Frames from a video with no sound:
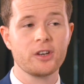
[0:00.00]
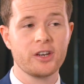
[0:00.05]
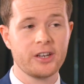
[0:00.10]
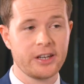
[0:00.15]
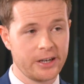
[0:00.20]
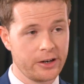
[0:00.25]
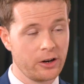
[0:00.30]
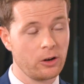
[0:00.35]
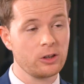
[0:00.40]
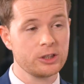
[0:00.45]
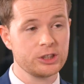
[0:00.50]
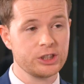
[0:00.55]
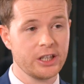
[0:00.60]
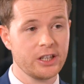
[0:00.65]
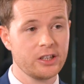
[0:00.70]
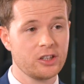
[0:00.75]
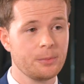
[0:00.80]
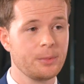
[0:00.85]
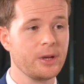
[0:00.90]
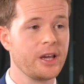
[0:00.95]
technology
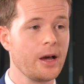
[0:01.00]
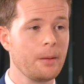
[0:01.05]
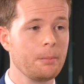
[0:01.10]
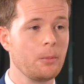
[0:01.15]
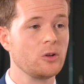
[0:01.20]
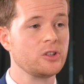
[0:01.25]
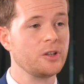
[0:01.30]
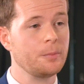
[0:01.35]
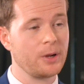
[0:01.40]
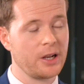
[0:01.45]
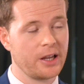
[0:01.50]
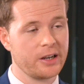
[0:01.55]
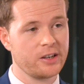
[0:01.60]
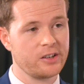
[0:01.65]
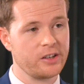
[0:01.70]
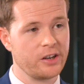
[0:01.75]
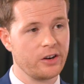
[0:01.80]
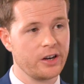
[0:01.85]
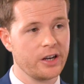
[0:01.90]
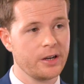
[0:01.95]
to become
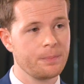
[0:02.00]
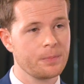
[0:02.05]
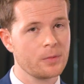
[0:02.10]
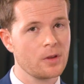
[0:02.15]
multiplanetary.